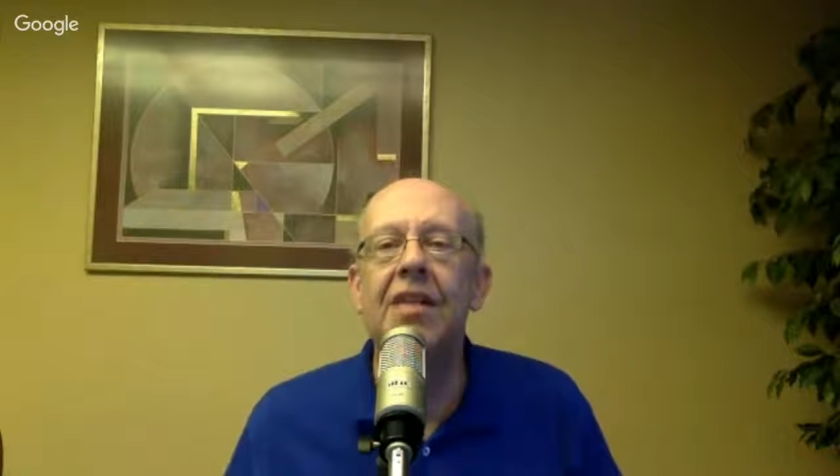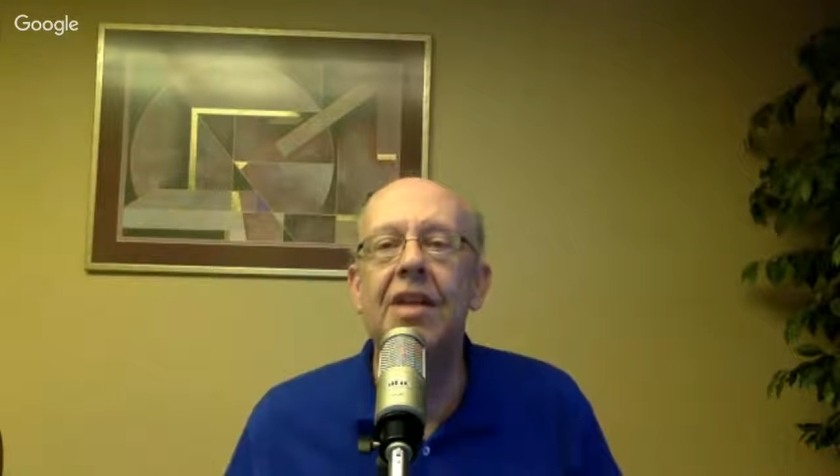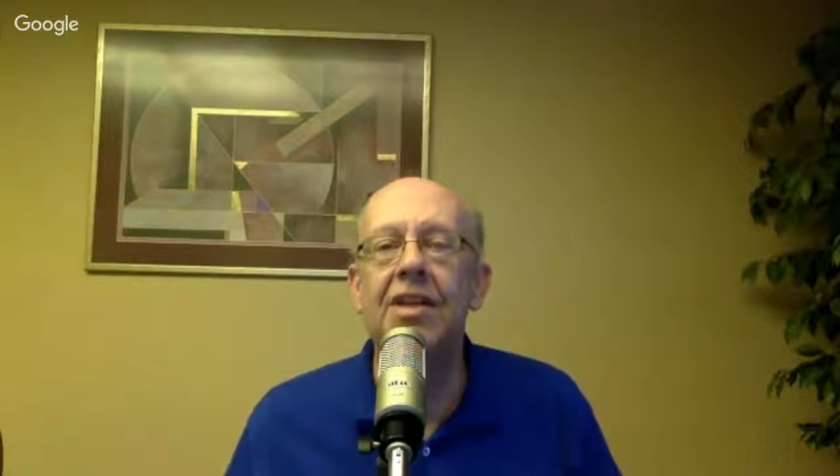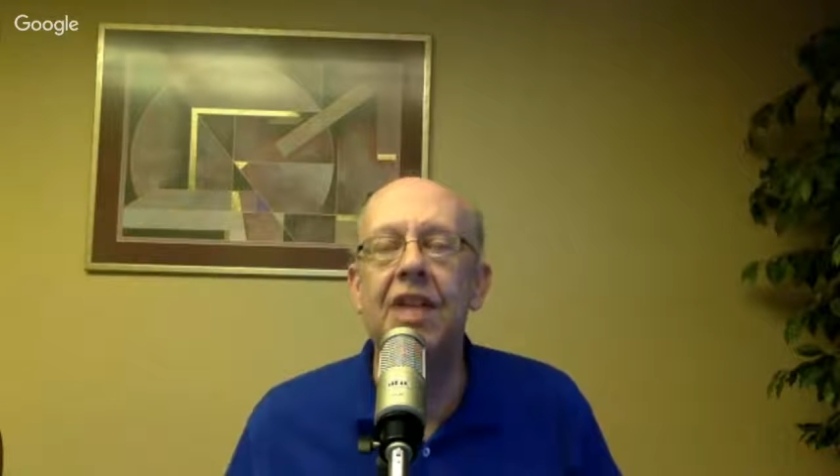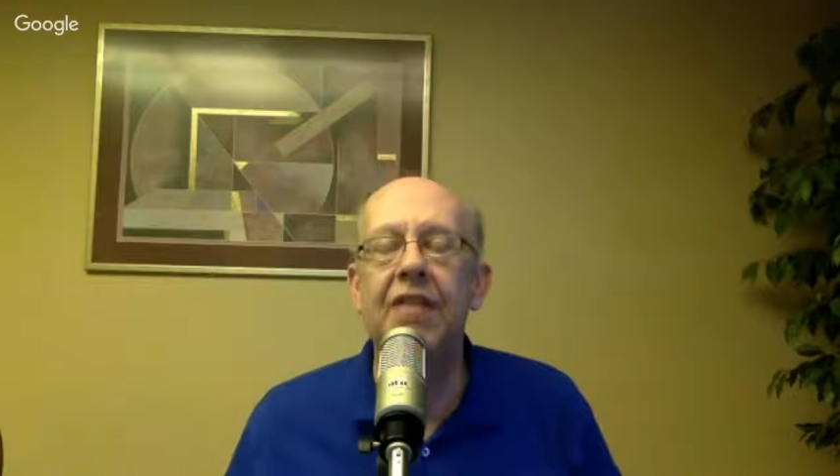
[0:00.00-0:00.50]

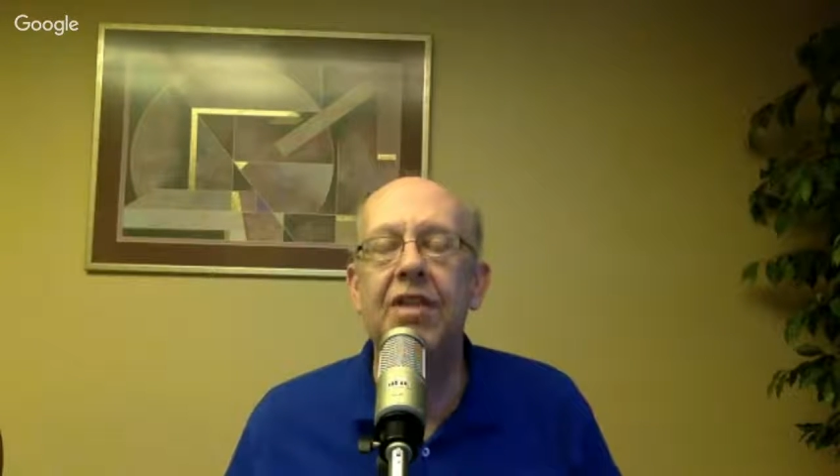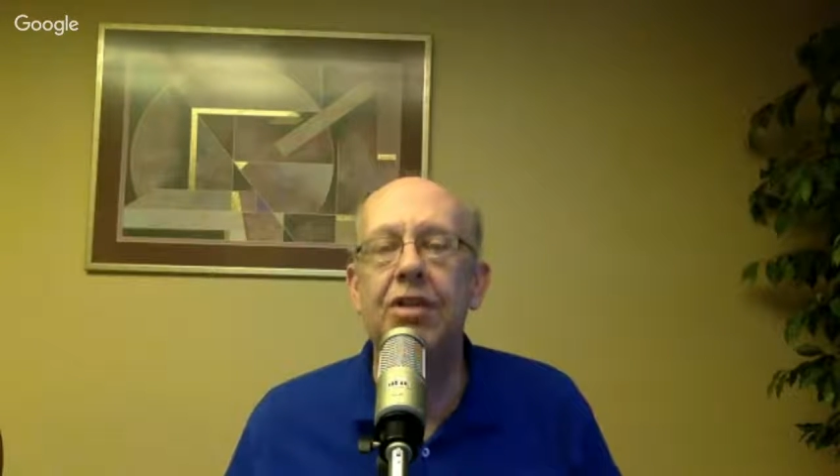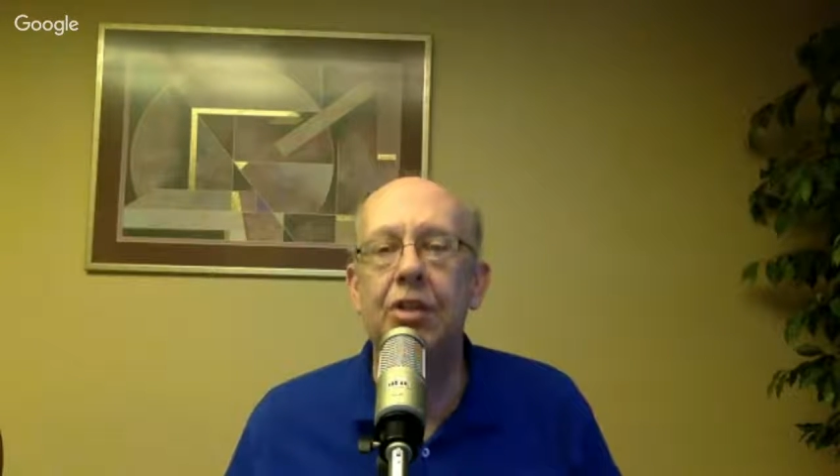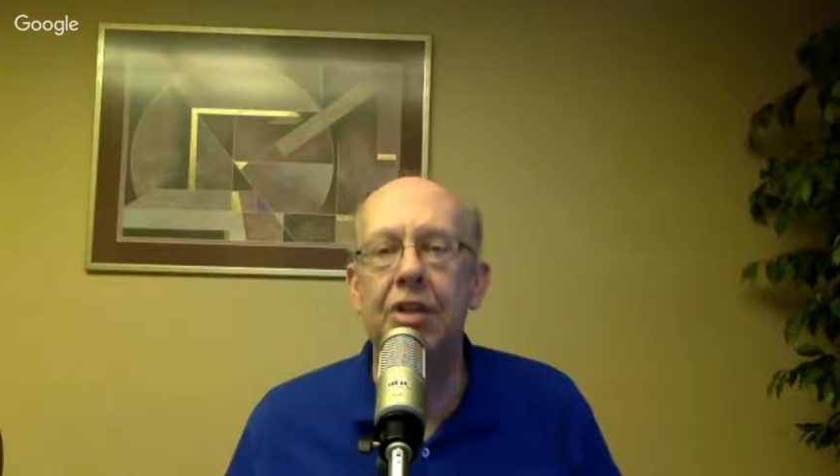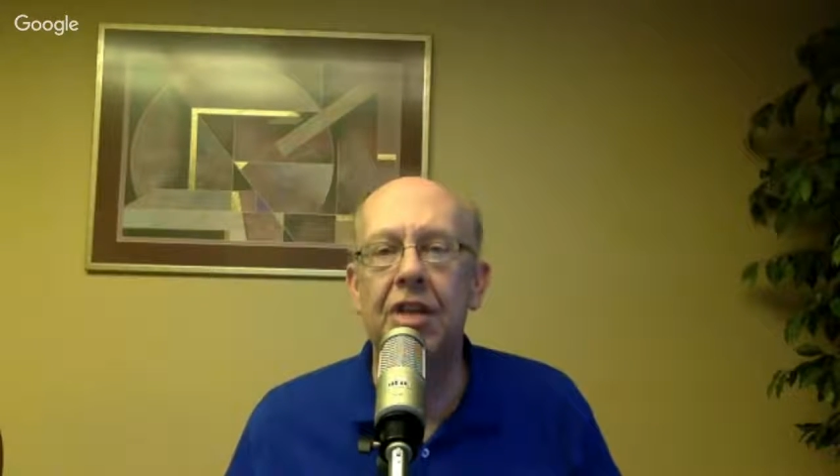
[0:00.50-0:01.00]
The 7th
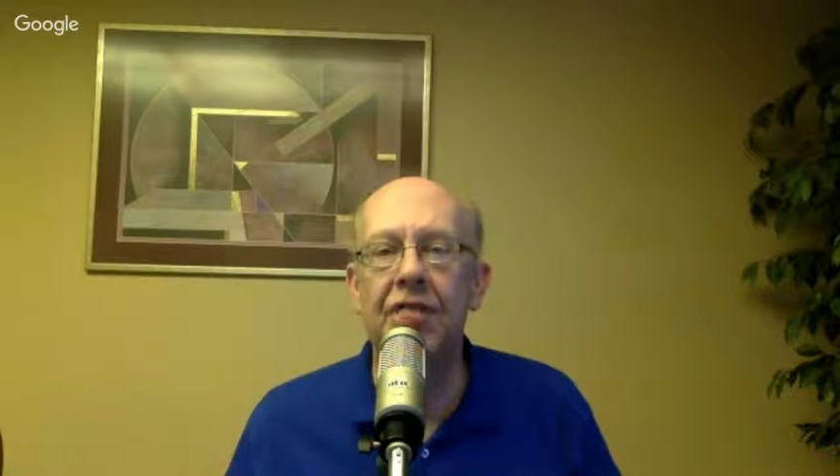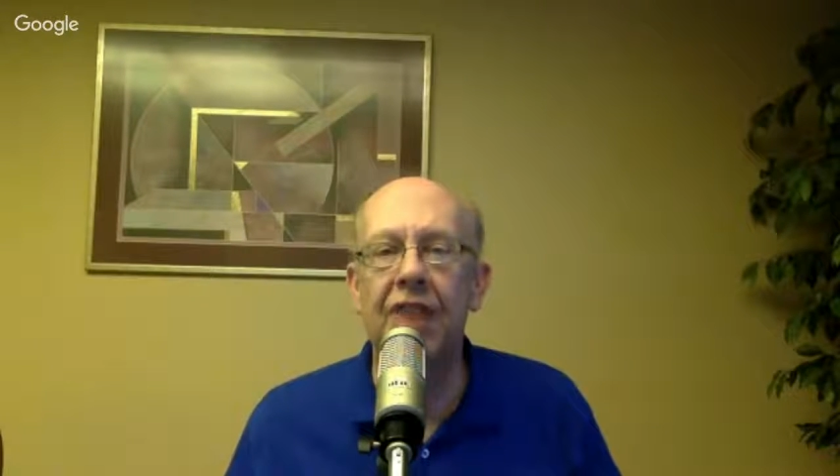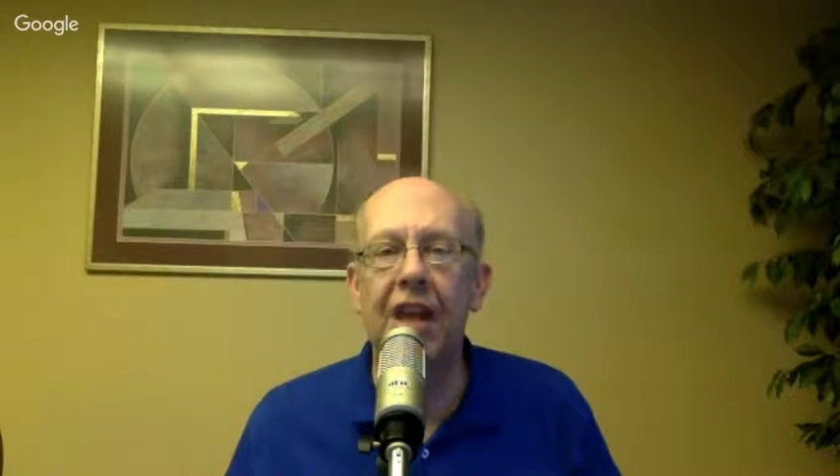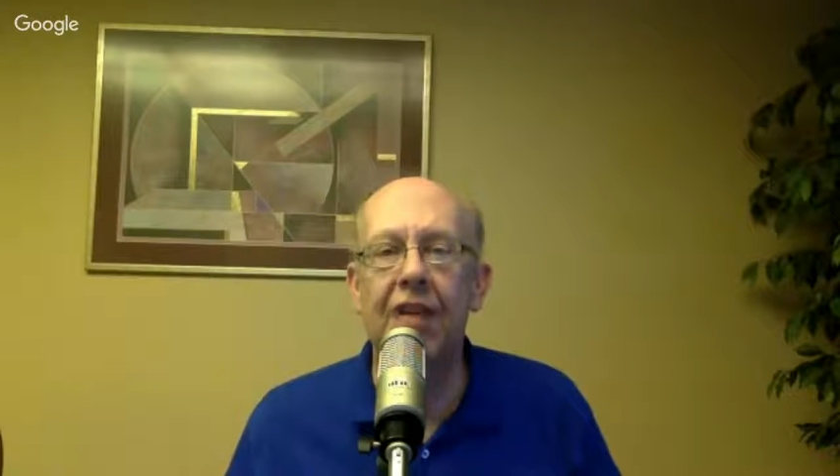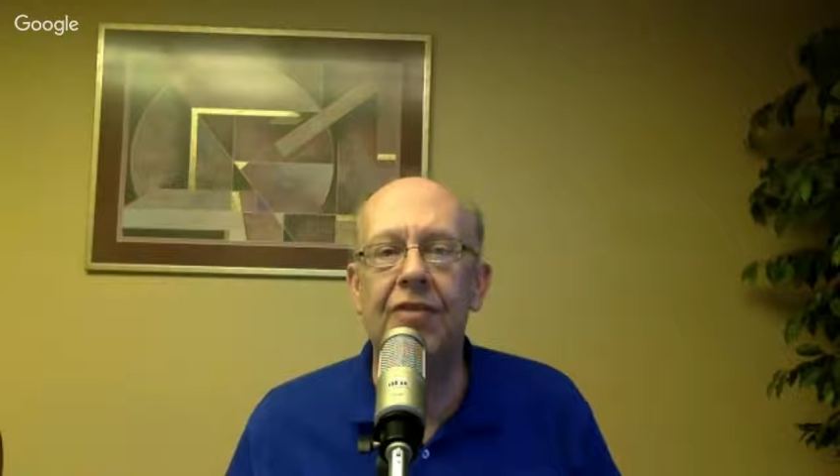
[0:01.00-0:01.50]
Circuit
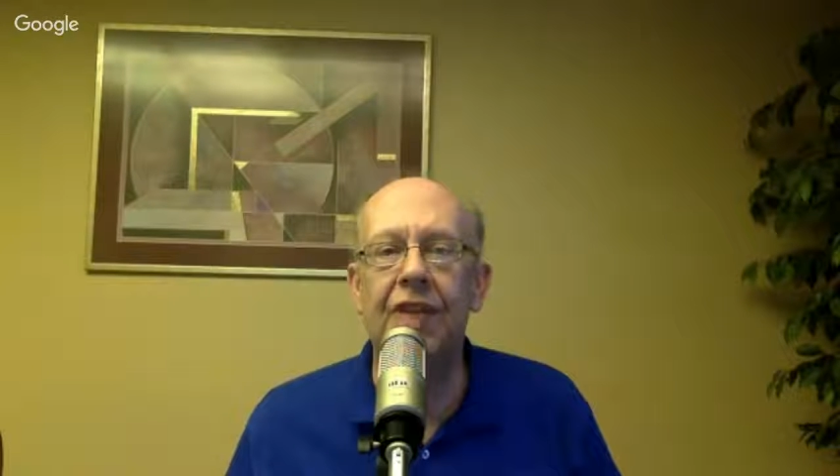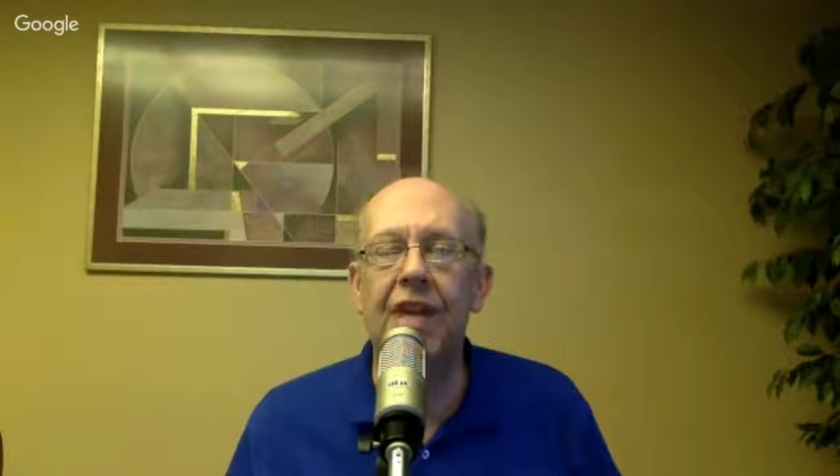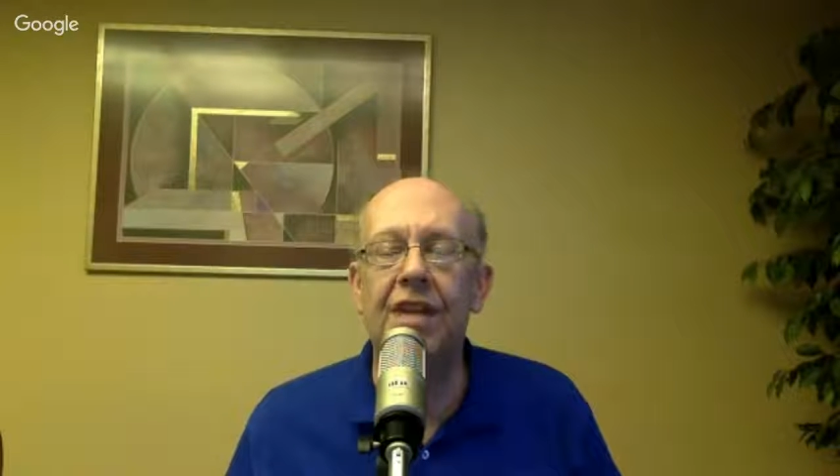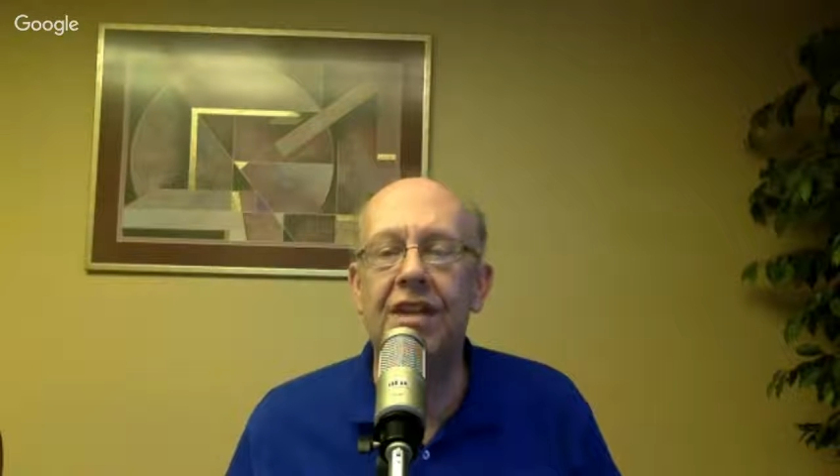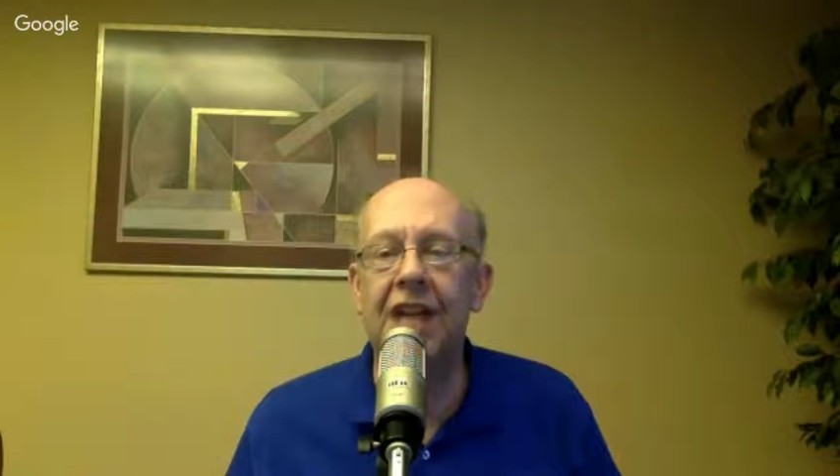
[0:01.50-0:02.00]
found
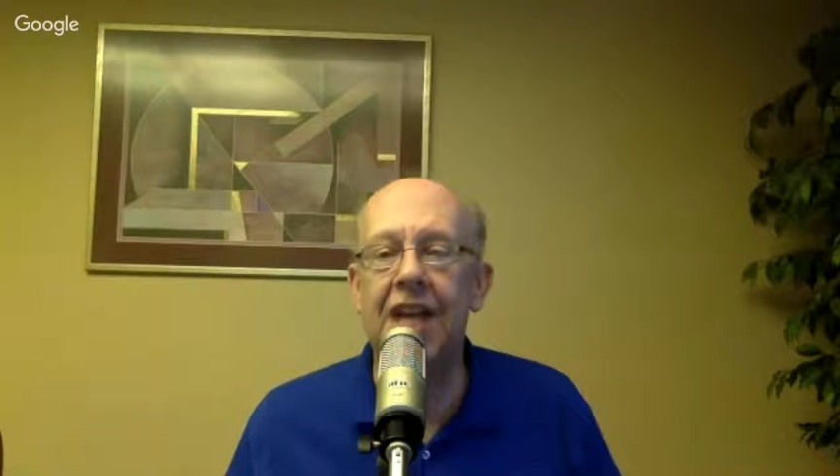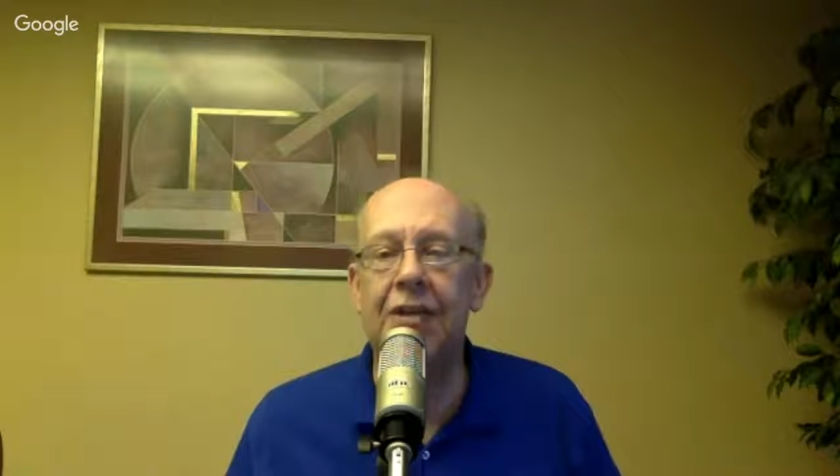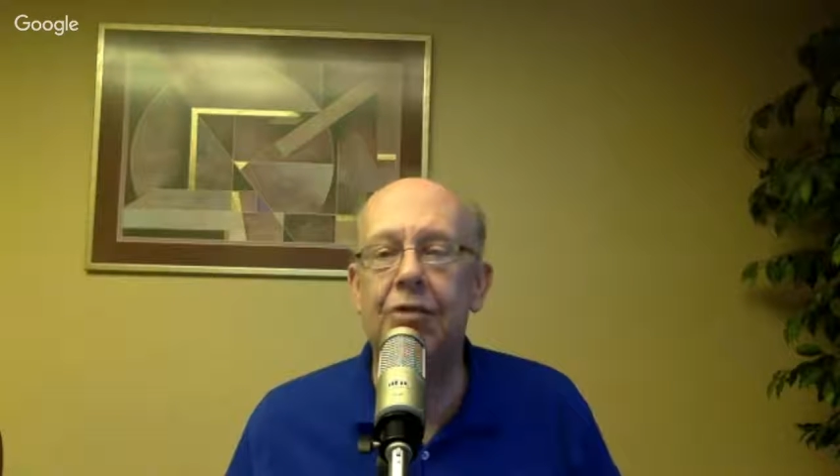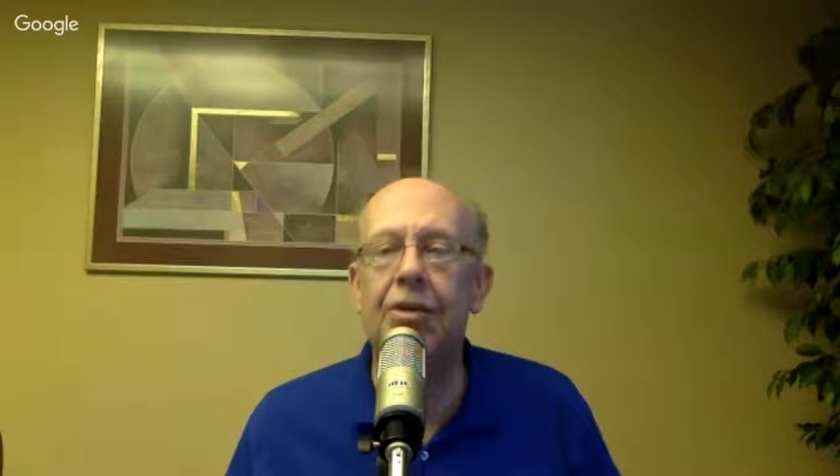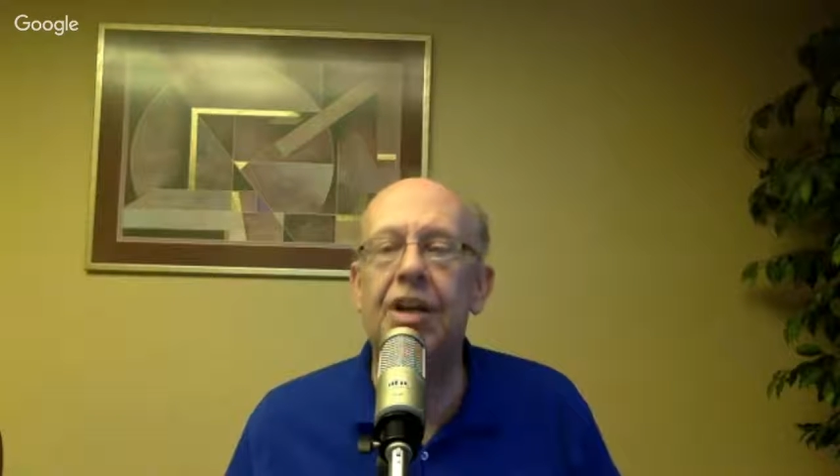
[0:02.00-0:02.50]
that the
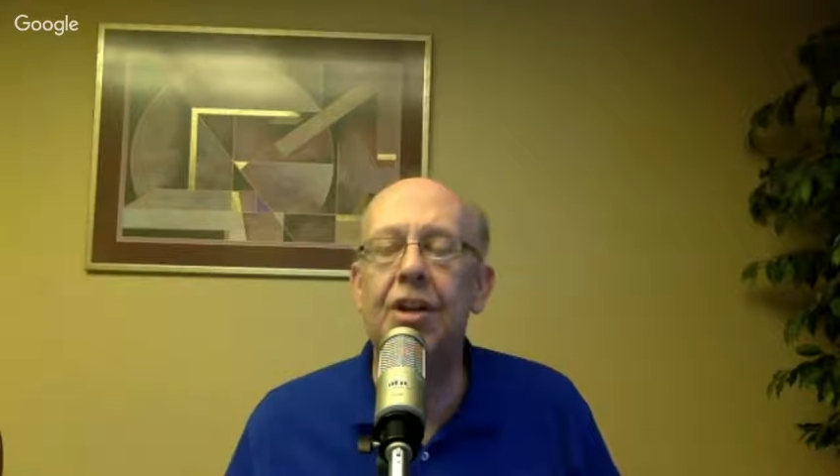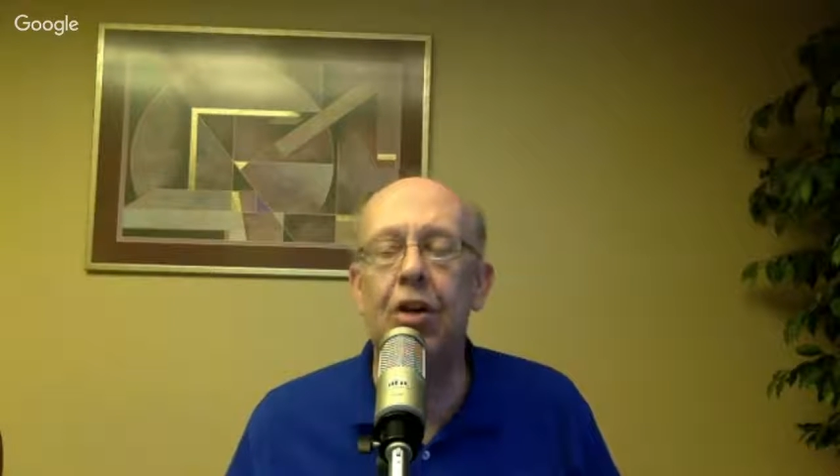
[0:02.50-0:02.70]
tax court had